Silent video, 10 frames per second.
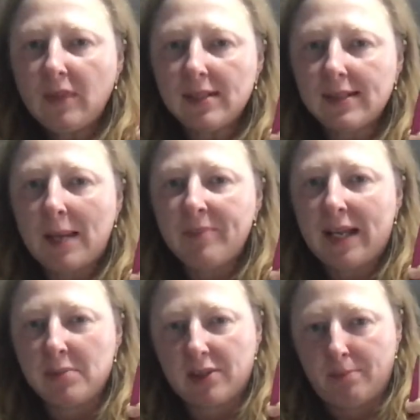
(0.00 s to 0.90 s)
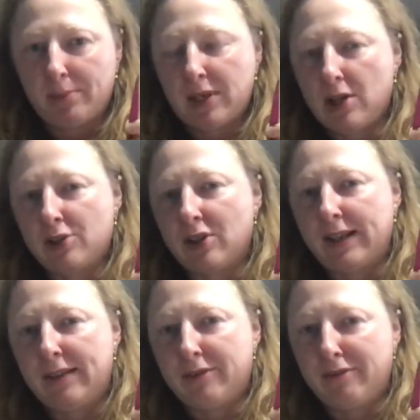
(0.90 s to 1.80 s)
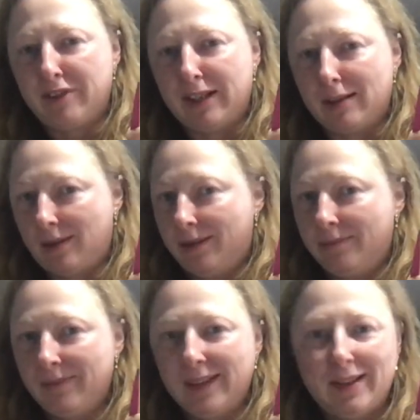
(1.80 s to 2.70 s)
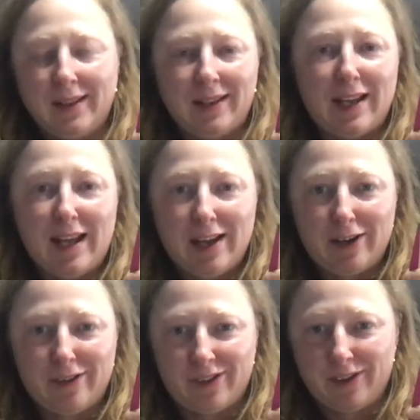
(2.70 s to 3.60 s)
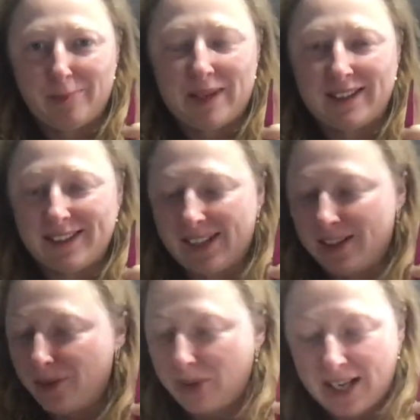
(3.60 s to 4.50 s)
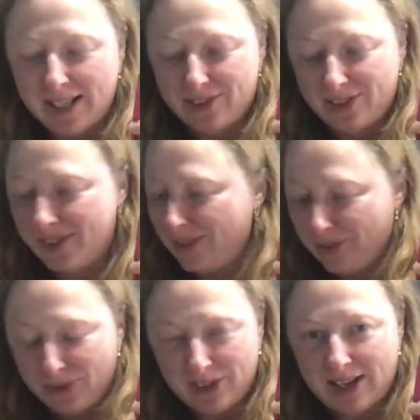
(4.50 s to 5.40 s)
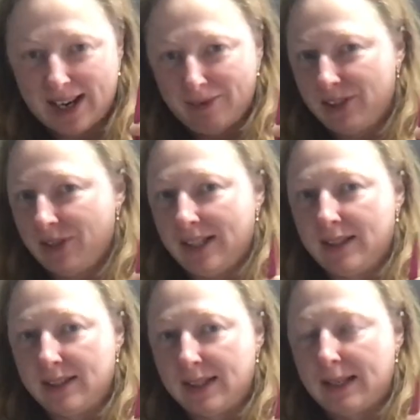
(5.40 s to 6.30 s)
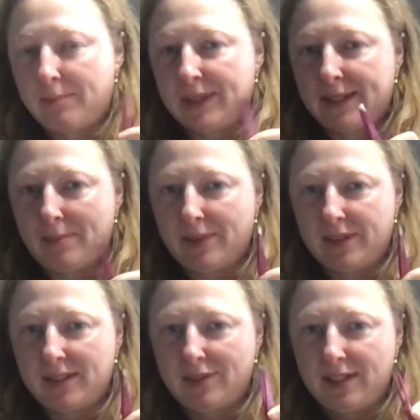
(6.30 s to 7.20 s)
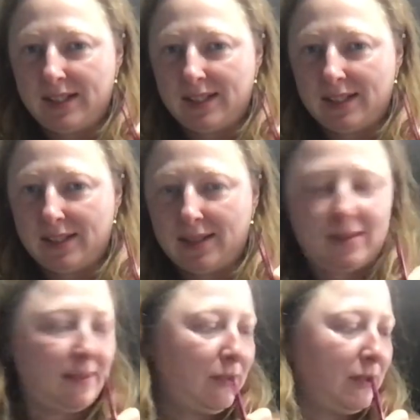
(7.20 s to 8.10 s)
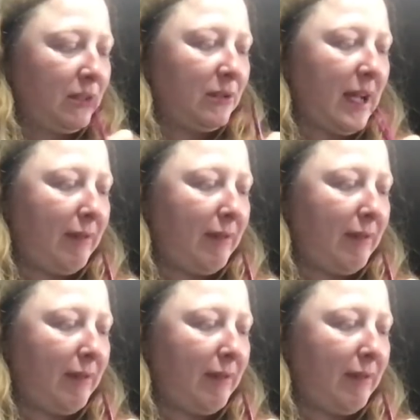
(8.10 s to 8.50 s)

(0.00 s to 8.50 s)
Sometimes your brush leave a weird hair on your painting and you can't just to try with your hand it's not possible so this is good to have